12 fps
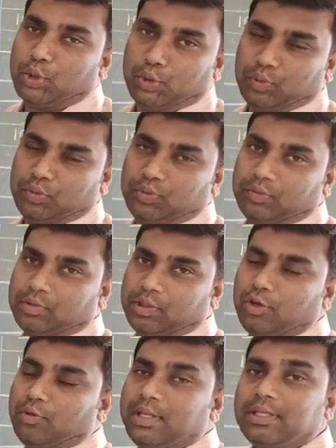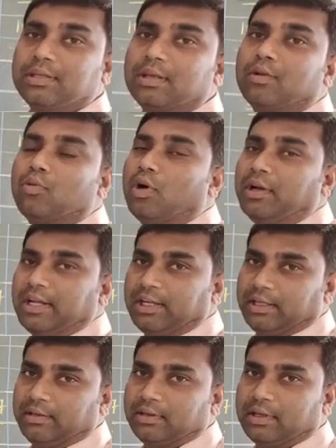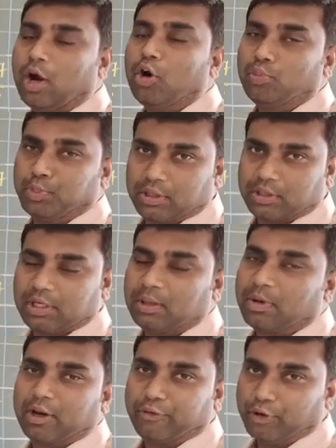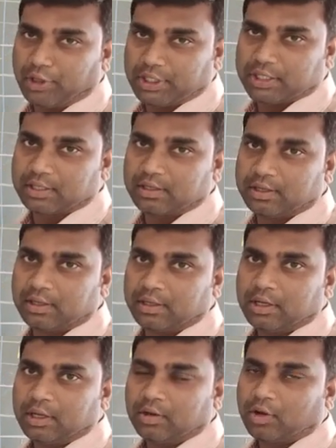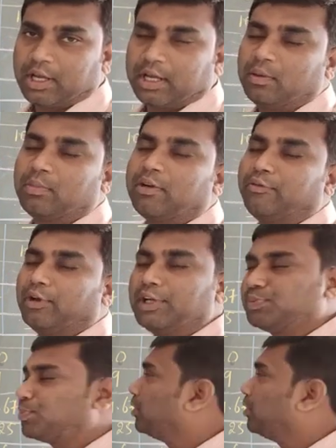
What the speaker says: Q. Q means quantity, output, number of units. Okay, number of units